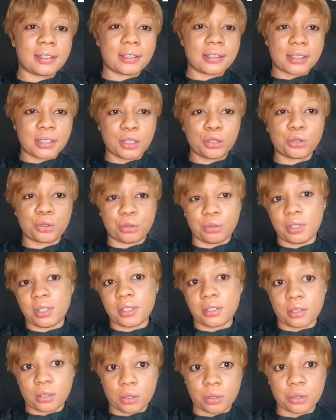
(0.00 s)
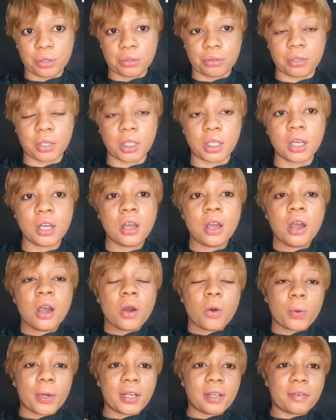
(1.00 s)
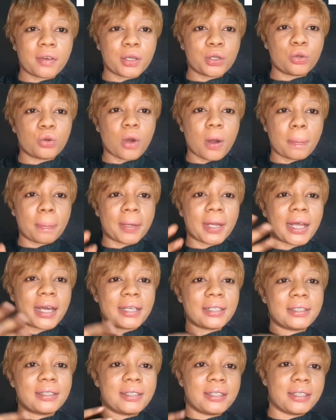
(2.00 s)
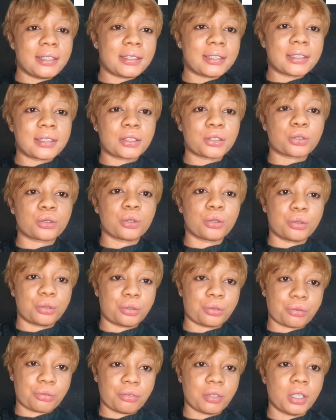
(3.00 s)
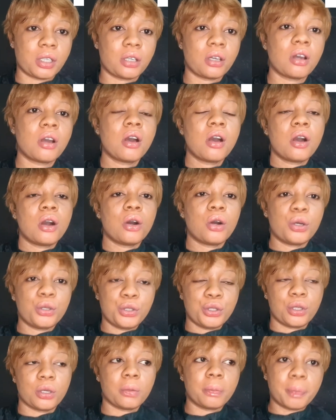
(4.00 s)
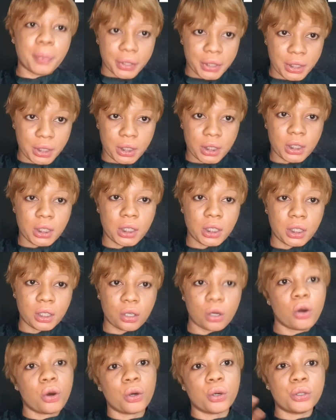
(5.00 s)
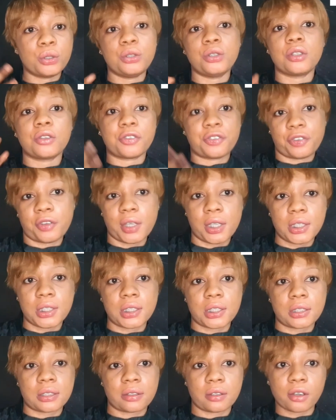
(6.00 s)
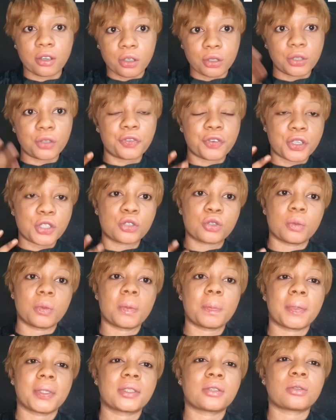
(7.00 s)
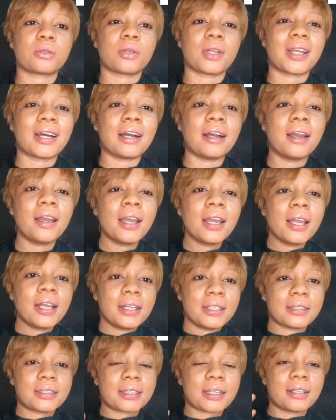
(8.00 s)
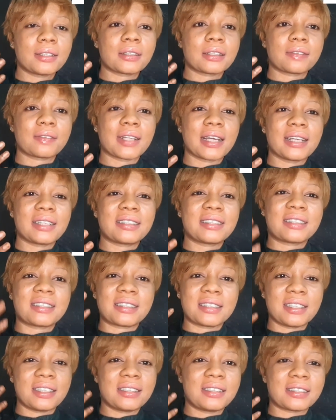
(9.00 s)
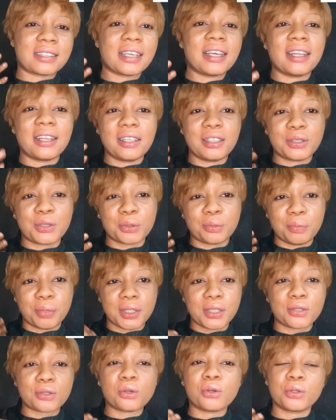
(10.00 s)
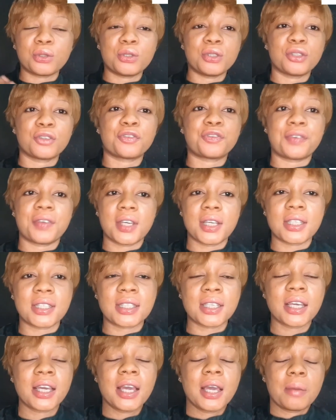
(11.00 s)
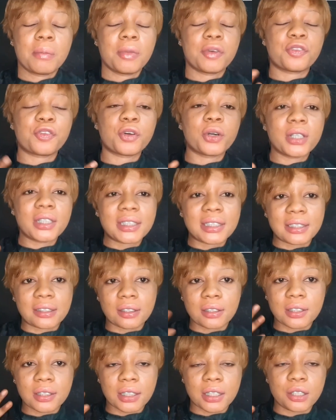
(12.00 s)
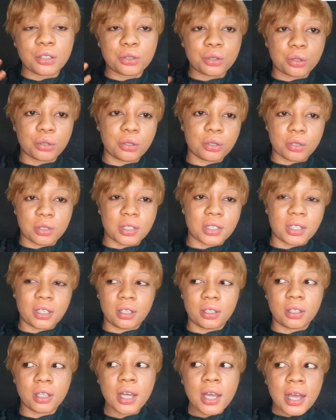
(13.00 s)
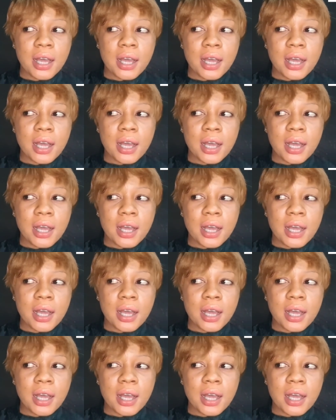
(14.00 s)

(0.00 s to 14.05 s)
see to this sunscreen. Whenever you apply this sunscreen on your body or on your face, and your face to be particular, it's kind of like sits a little bit on your face before it sinks into your skin.